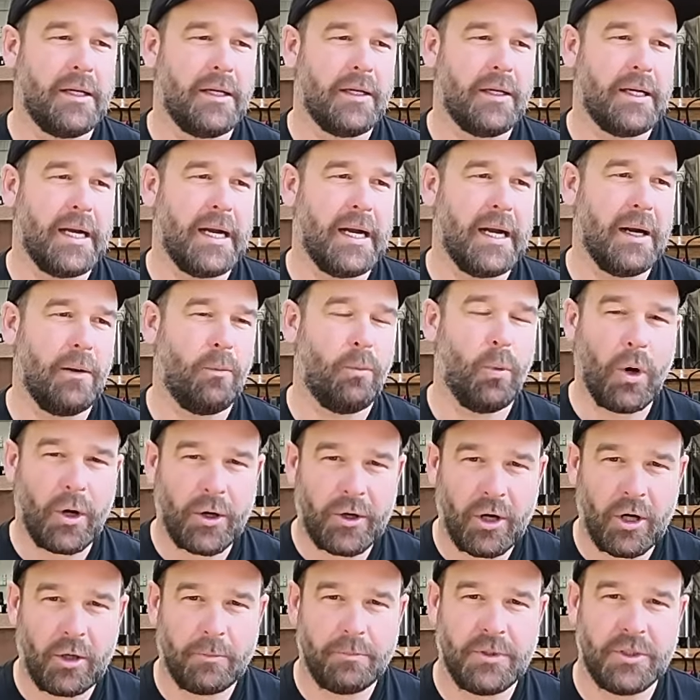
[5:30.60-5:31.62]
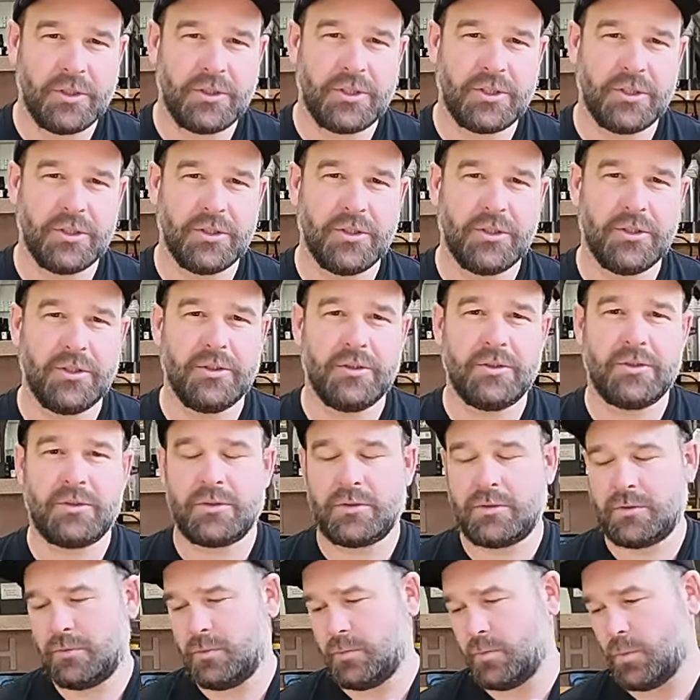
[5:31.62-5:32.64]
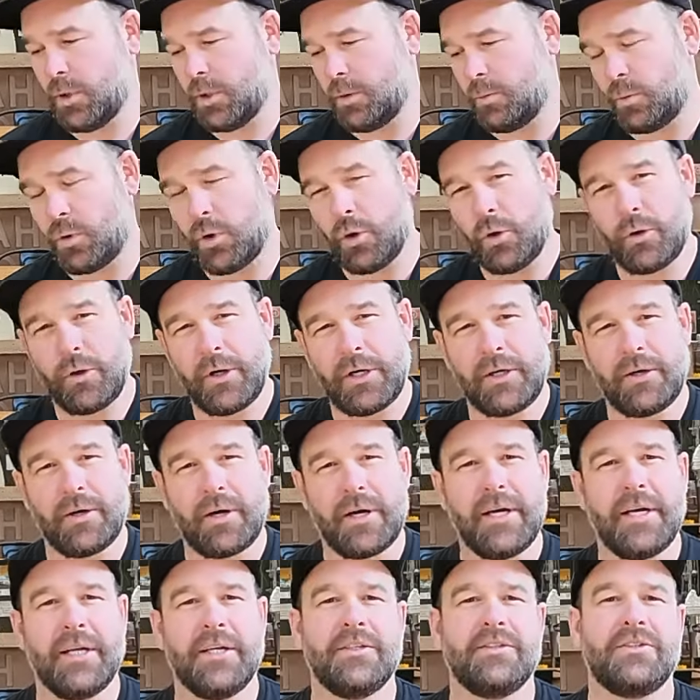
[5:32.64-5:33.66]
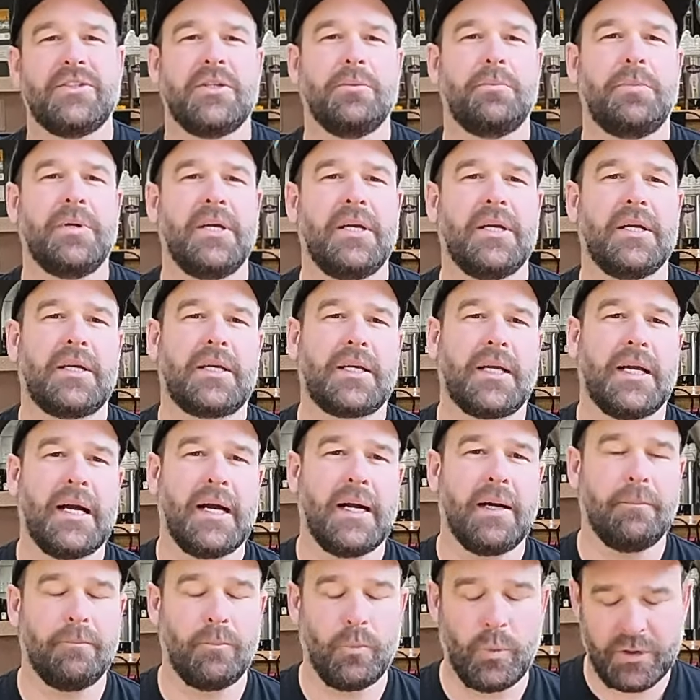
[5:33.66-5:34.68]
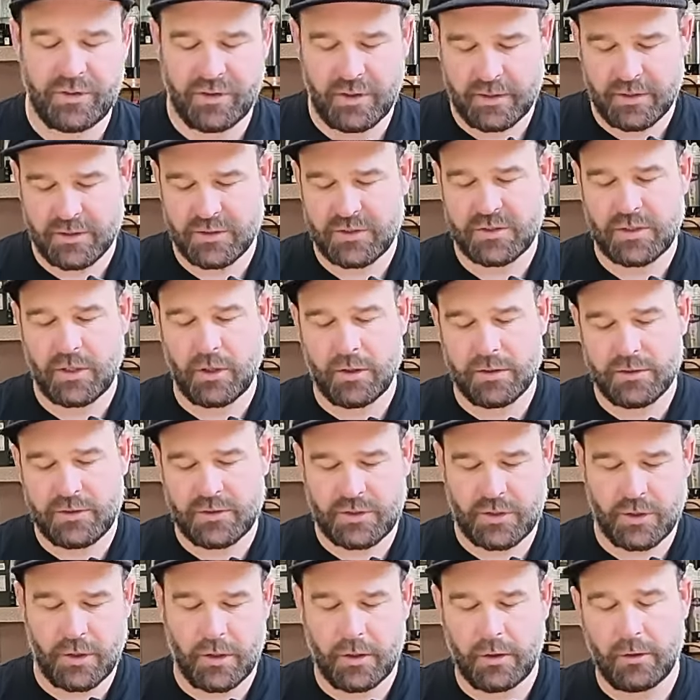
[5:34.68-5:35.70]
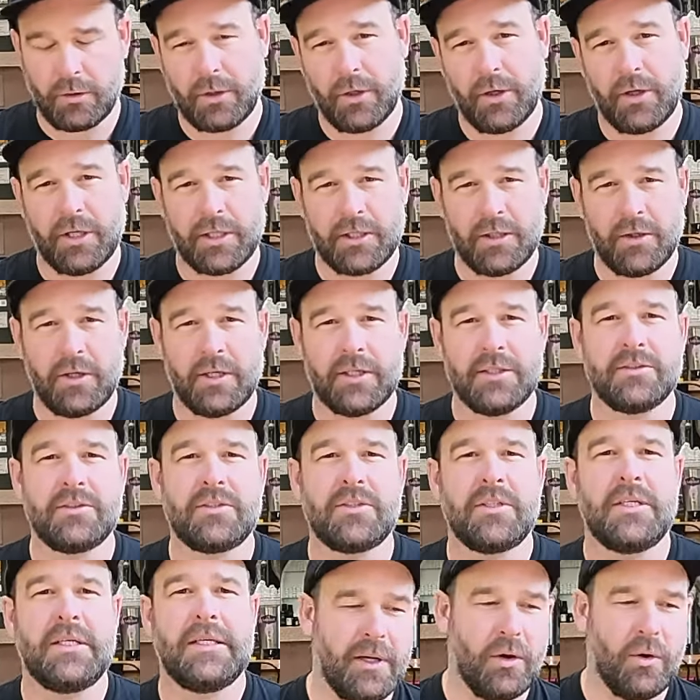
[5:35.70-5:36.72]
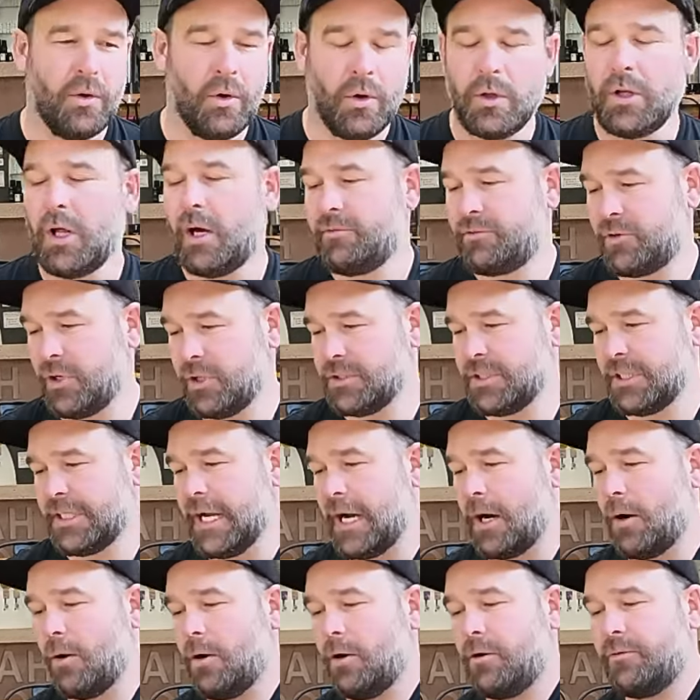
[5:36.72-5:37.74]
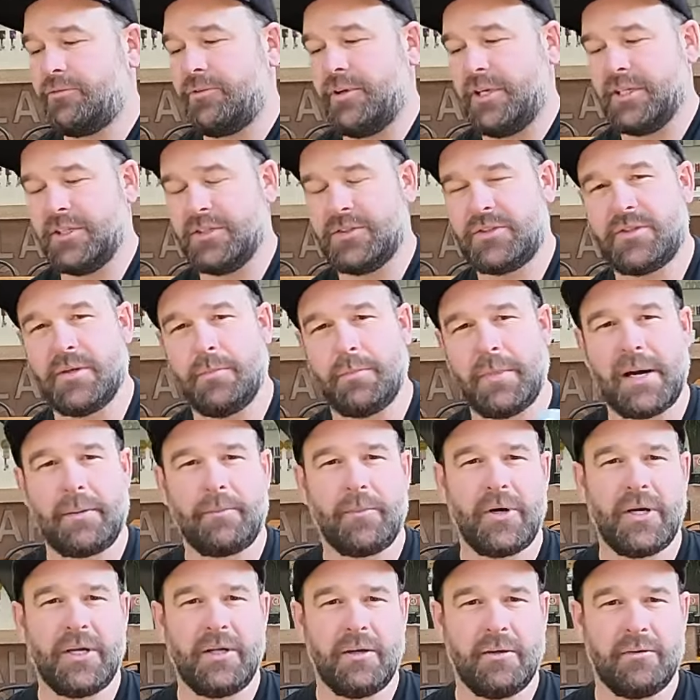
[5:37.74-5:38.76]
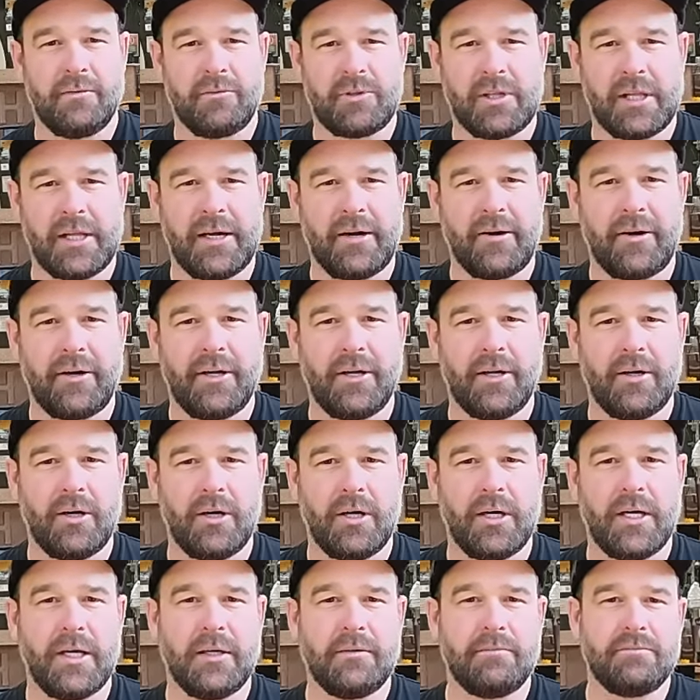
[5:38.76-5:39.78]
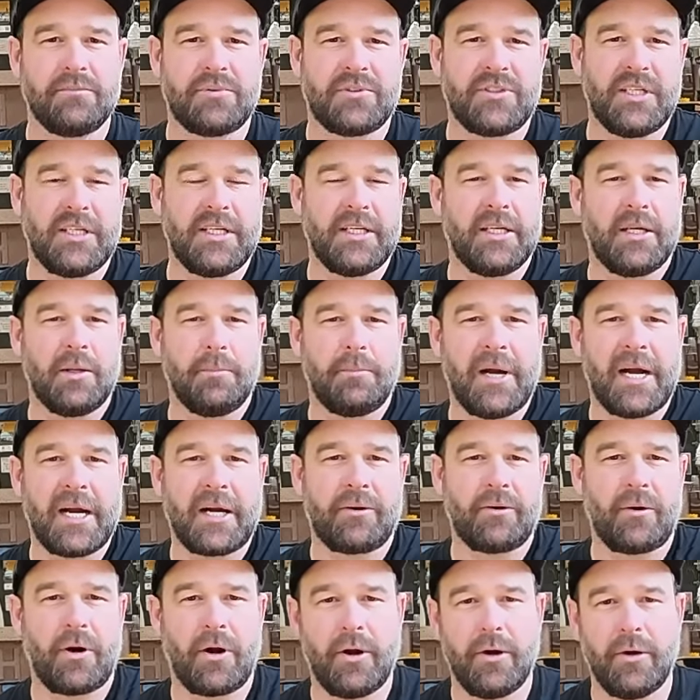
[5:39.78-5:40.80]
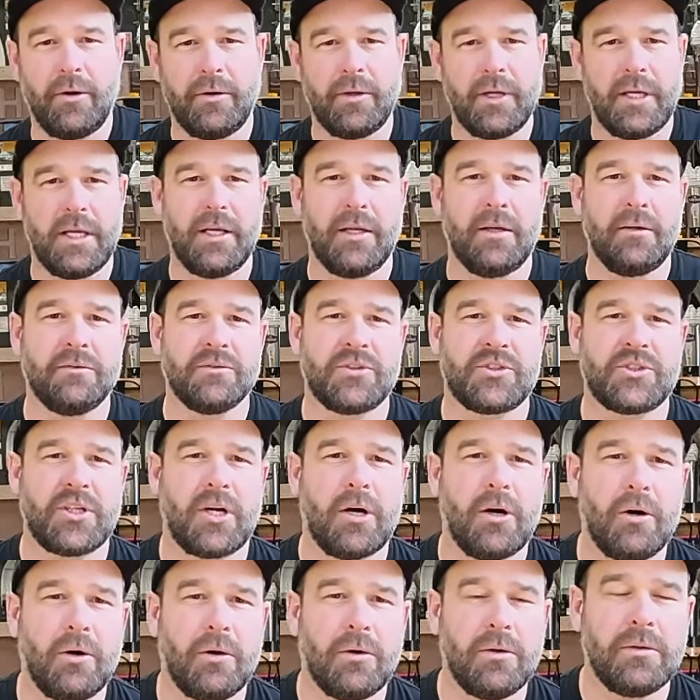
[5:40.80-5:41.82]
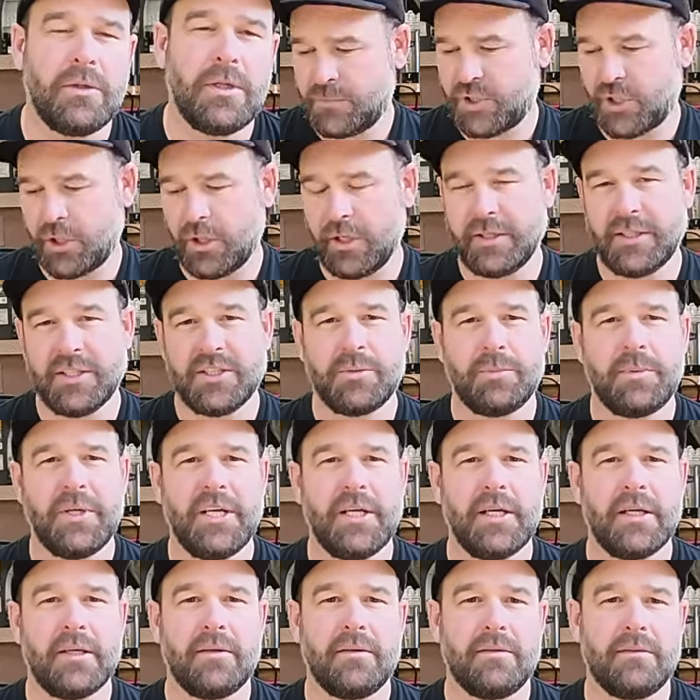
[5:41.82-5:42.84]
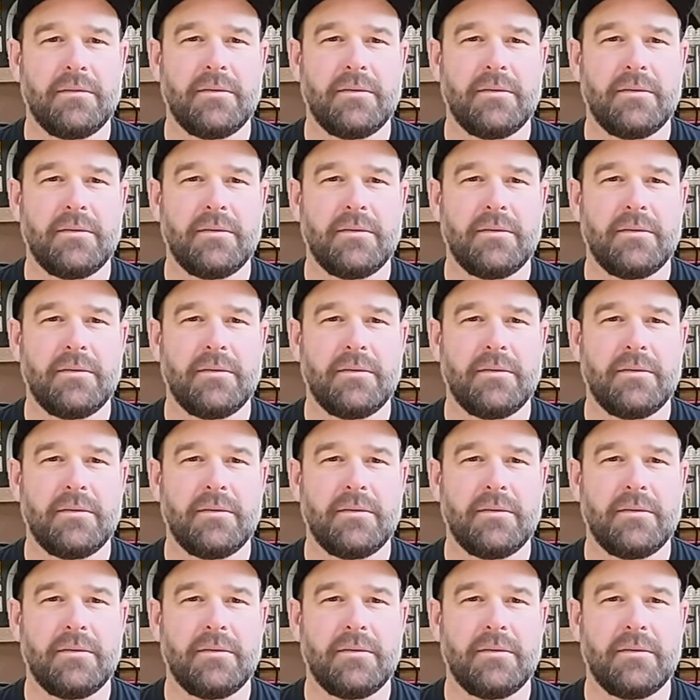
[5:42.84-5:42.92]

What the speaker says: what hop you choose, what raw ingredients you pick within the style guidelines. All I've got to go off is the memory of Clary and I sitting in the back road in Seoul trying this beer.